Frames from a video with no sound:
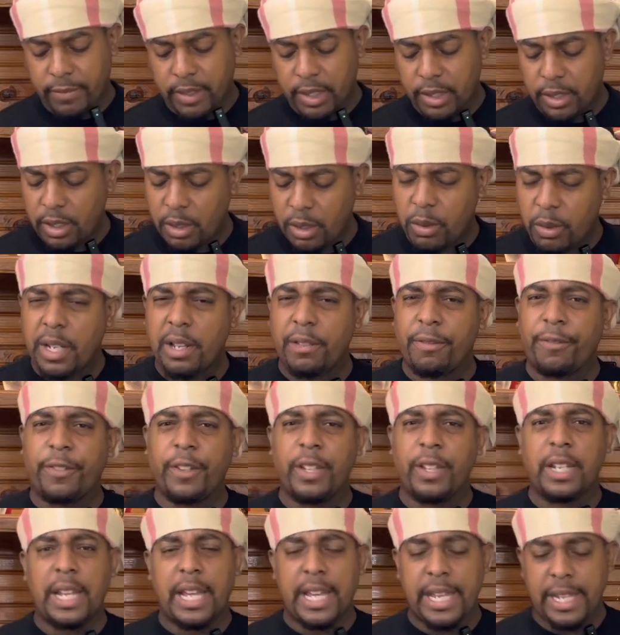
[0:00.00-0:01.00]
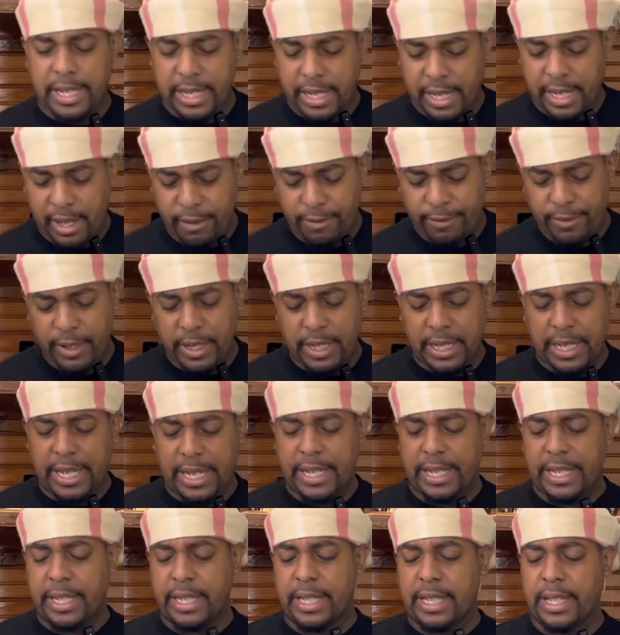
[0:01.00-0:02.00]
You know what I feel like? I feel
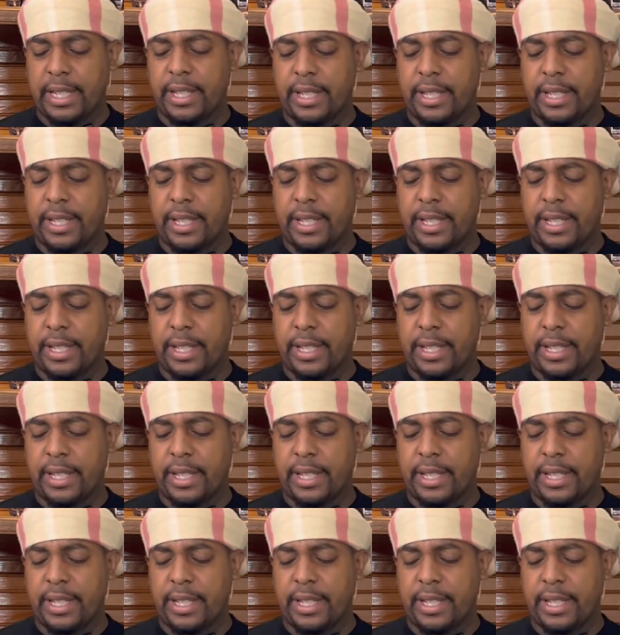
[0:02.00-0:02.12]
like